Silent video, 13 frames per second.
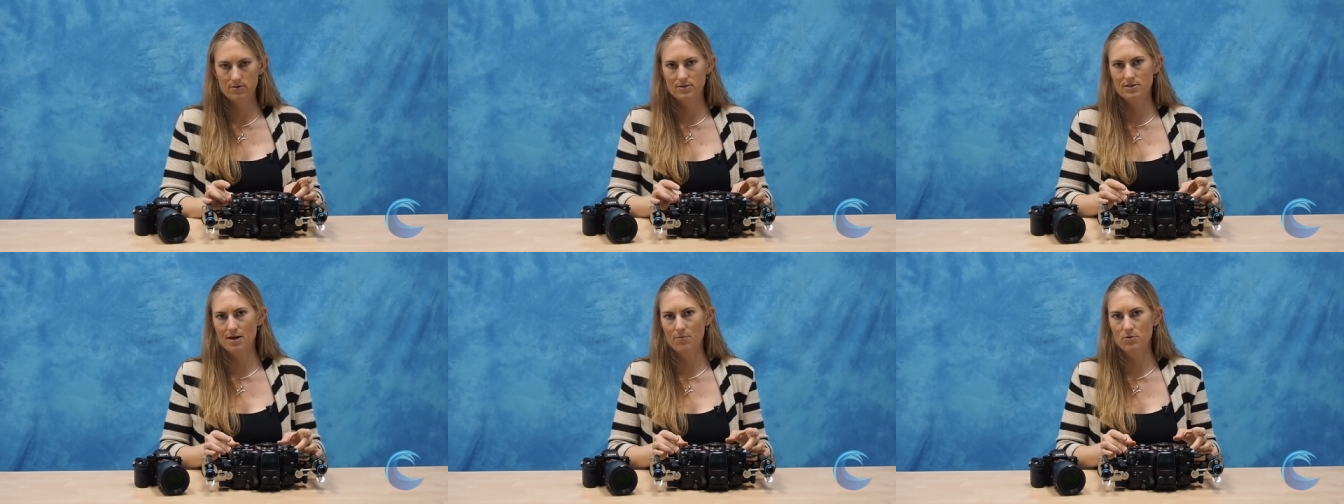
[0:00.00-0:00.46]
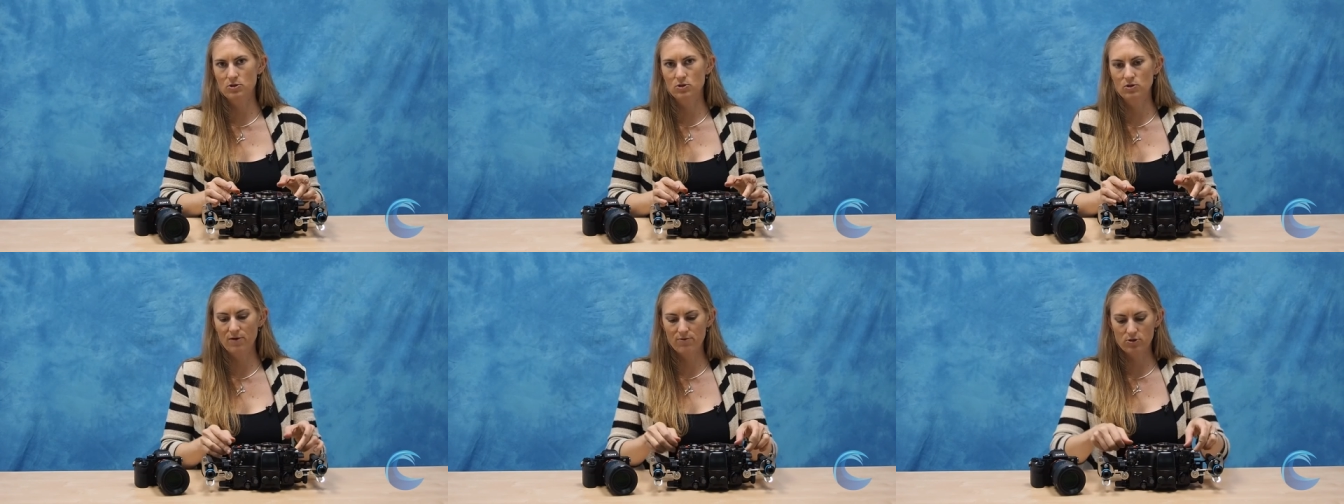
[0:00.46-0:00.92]
snap your
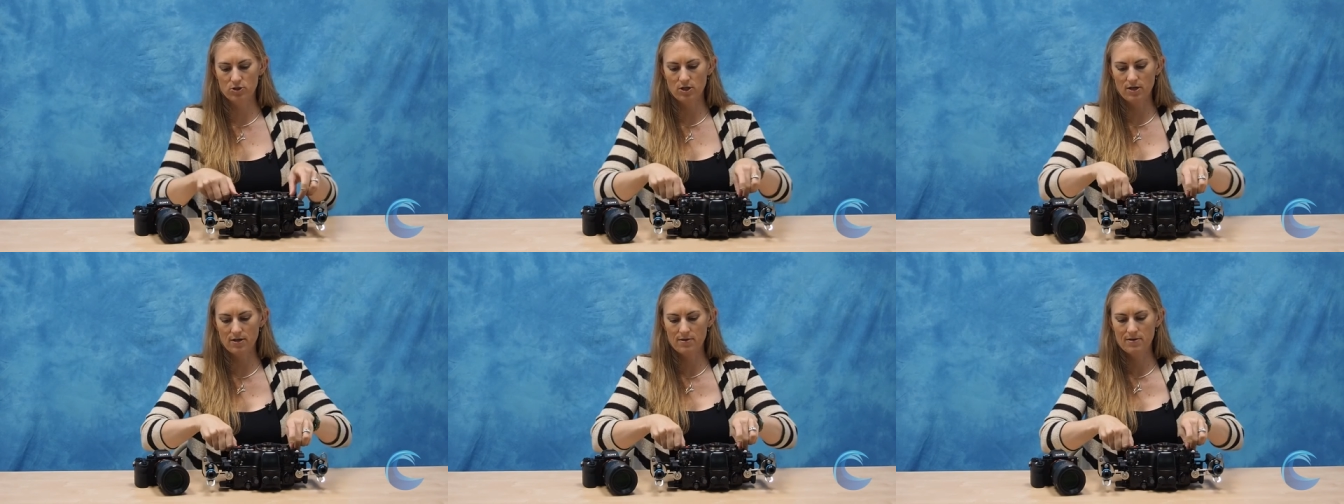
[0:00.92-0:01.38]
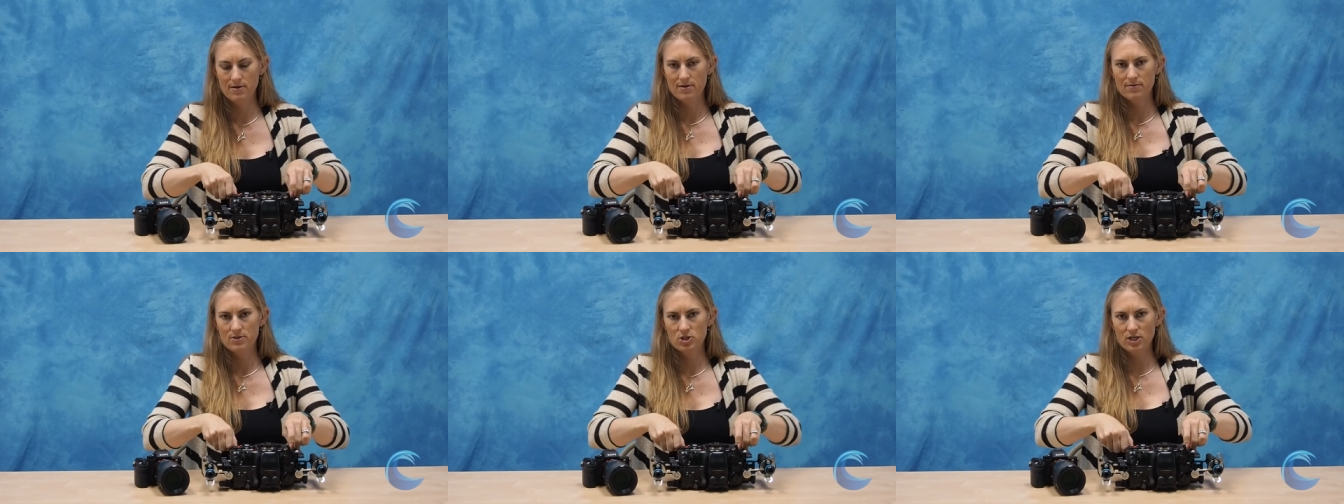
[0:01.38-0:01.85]
two levers
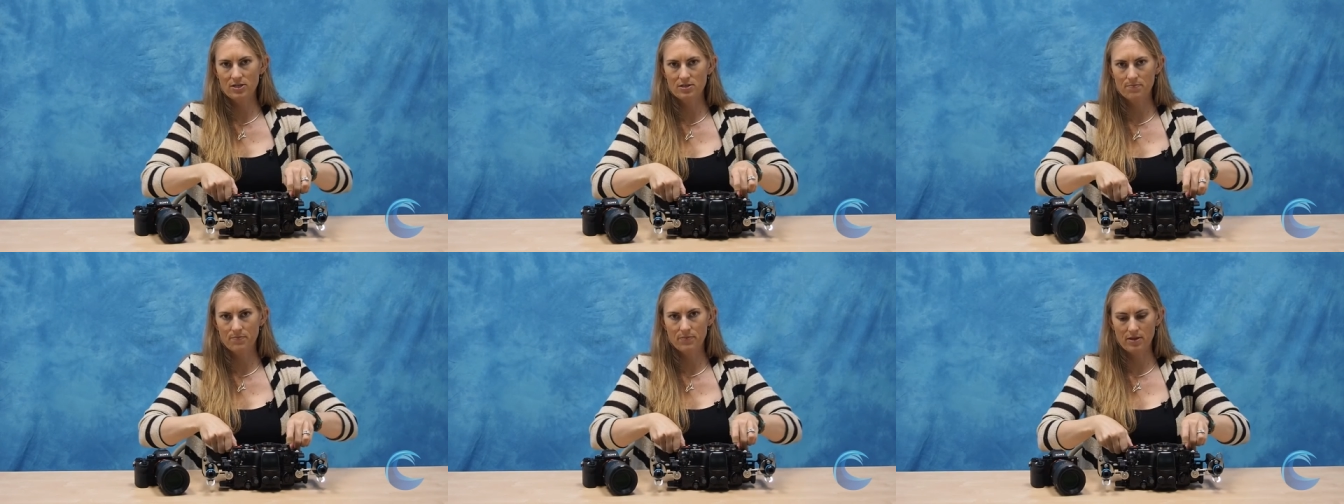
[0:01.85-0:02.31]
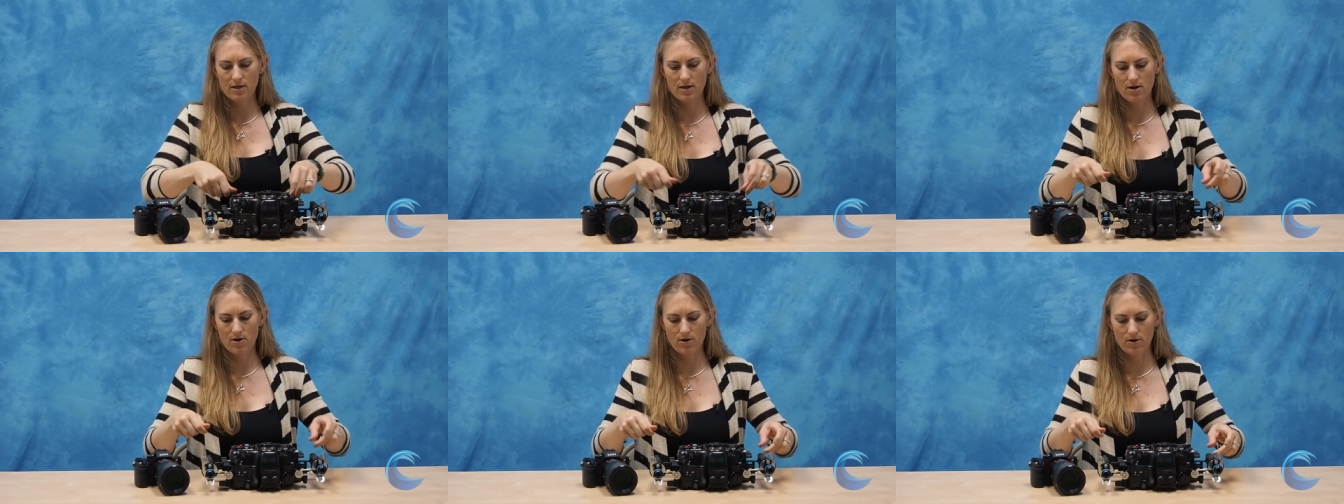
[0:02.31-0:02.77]
shut.
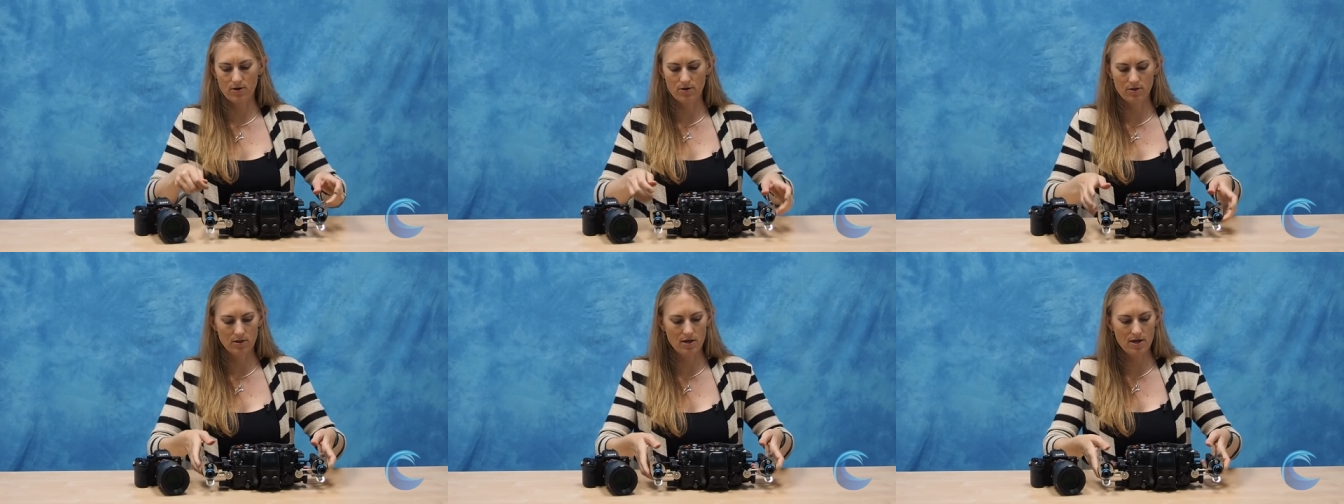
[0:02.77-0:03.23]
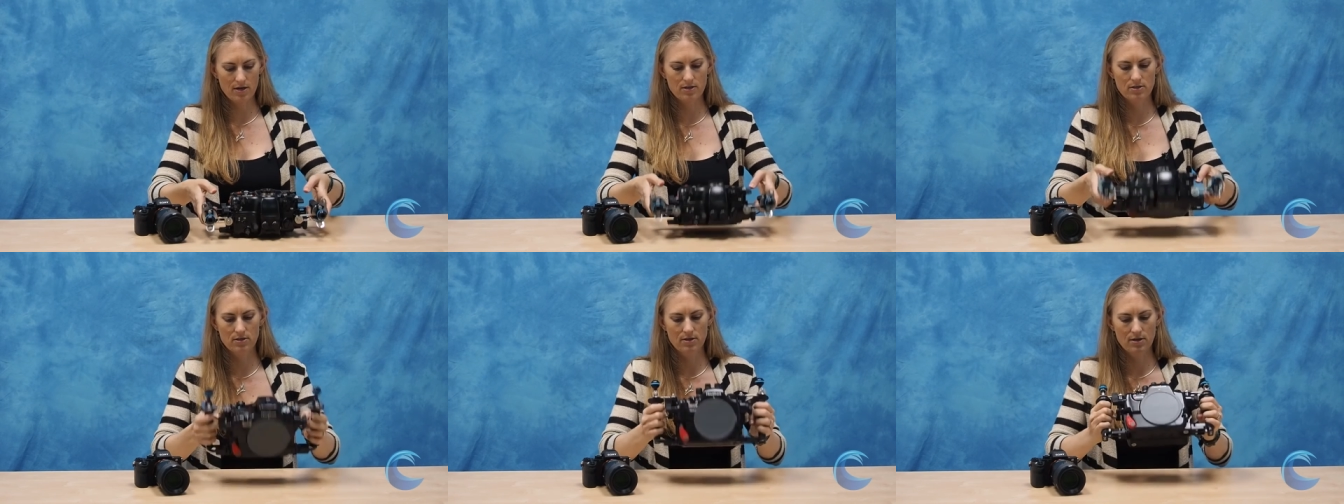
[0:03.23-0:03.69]
They are
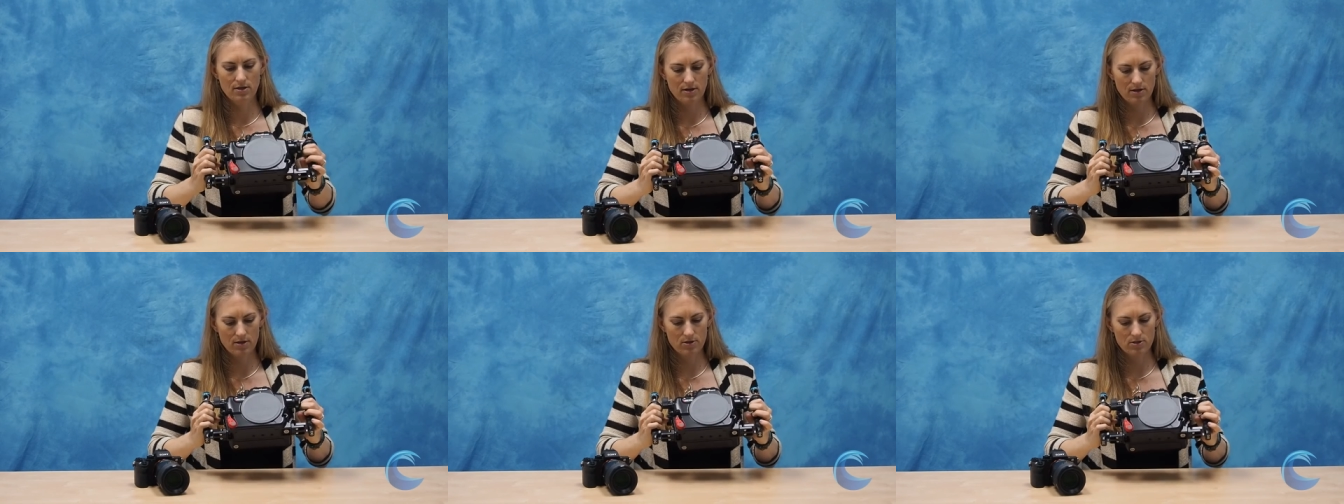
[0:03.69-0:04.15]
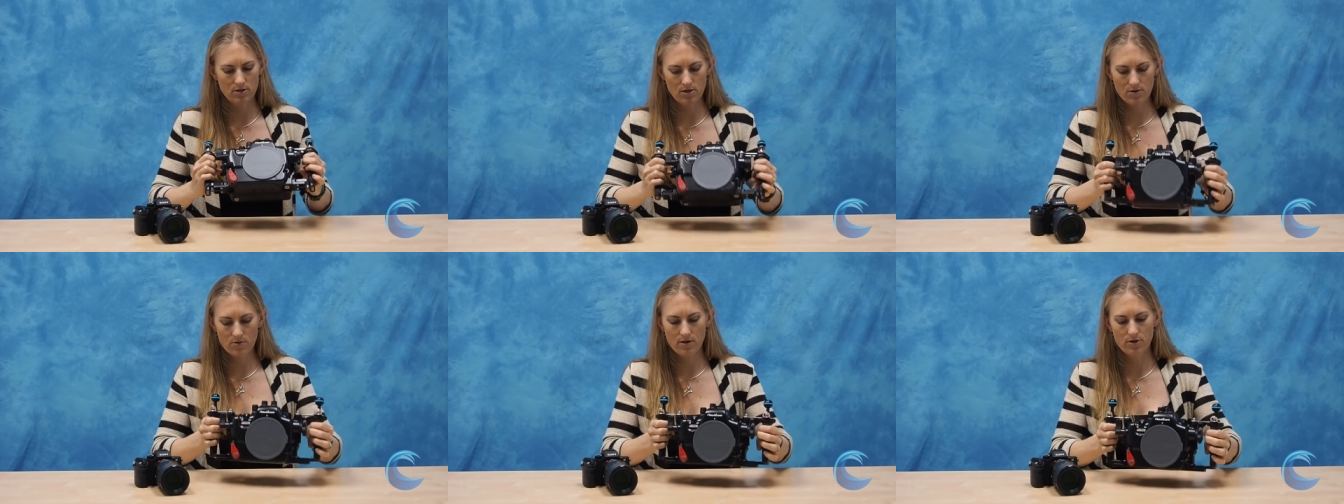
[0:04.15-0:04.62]
locked, good to
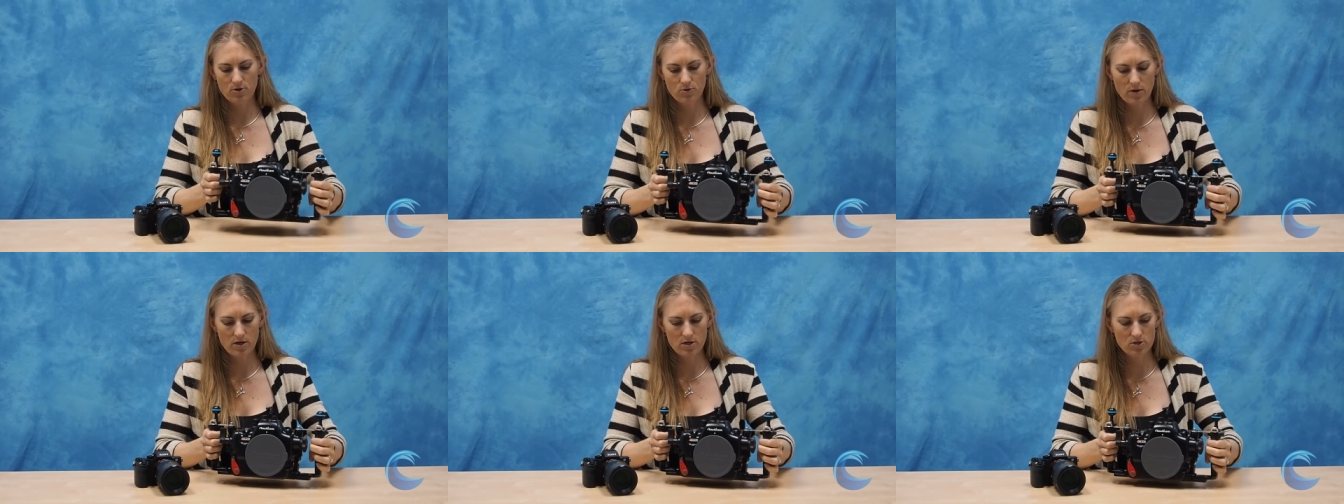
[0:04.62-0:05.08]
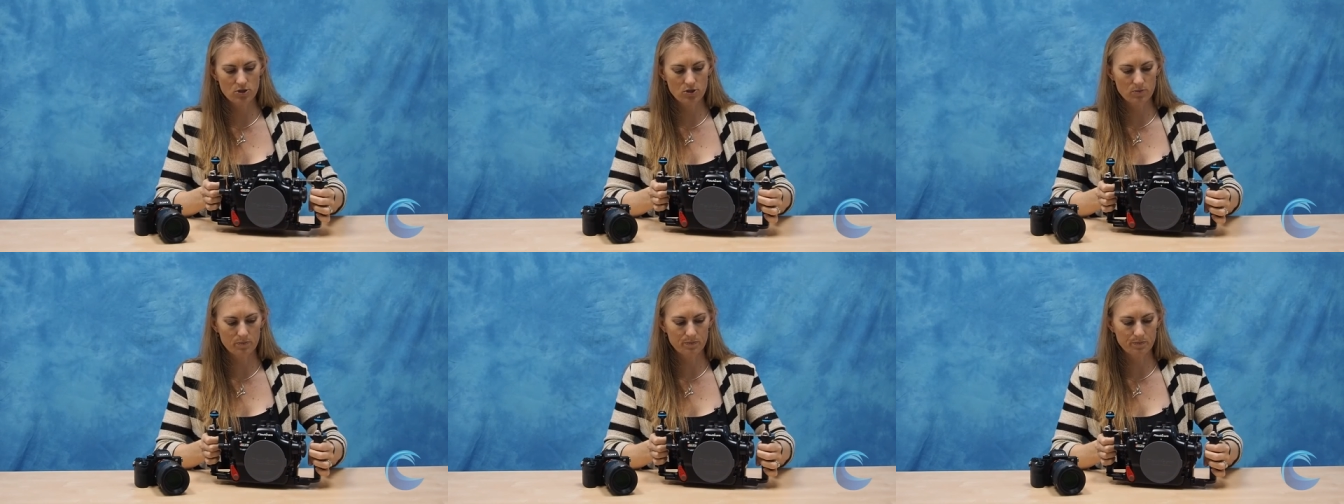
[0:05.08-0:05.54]
go, and you're ready to
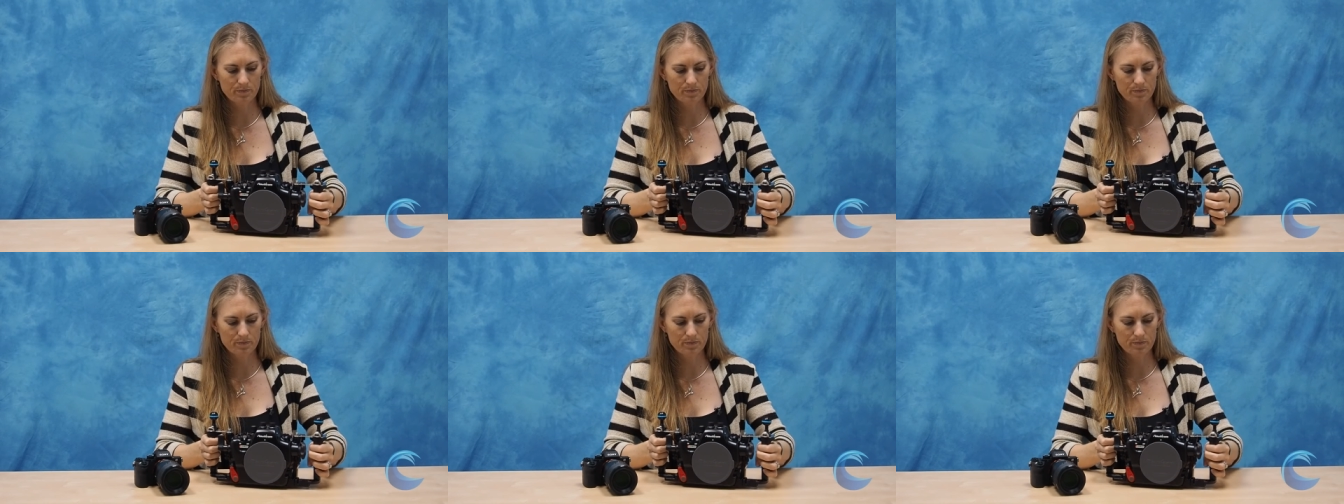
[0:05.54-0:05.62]
shoot.